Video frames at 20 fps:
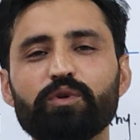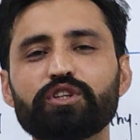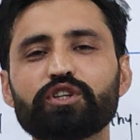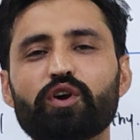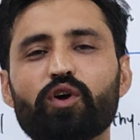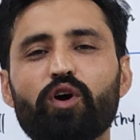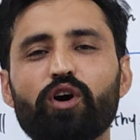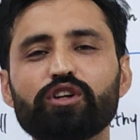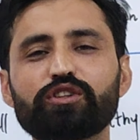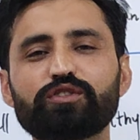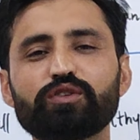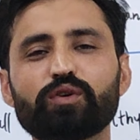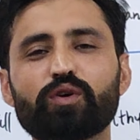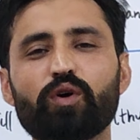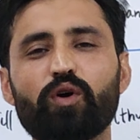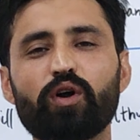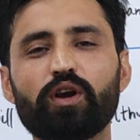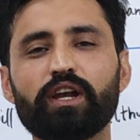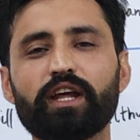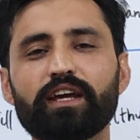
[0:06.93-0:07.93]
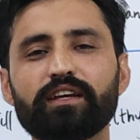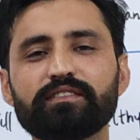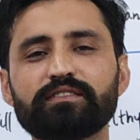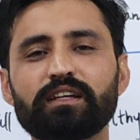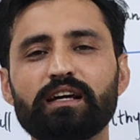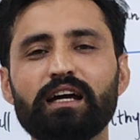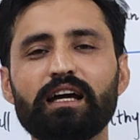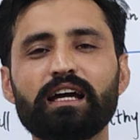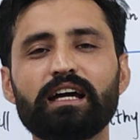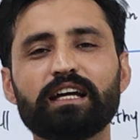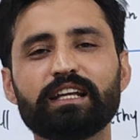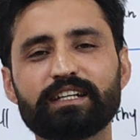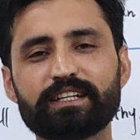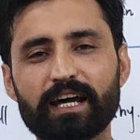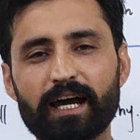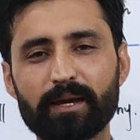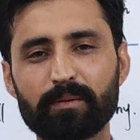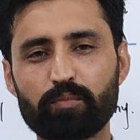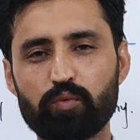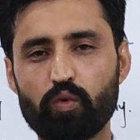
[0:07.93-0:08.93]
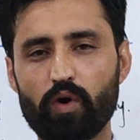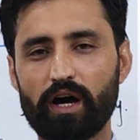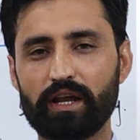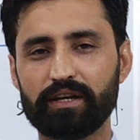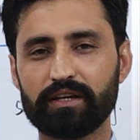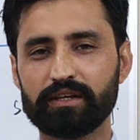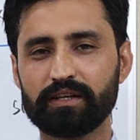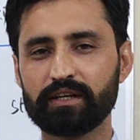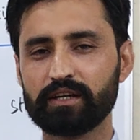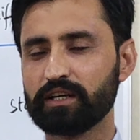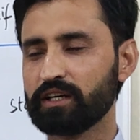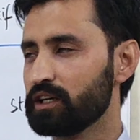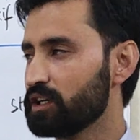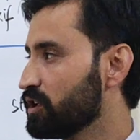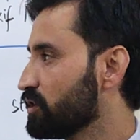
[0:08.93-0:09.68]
which are also called as type 1.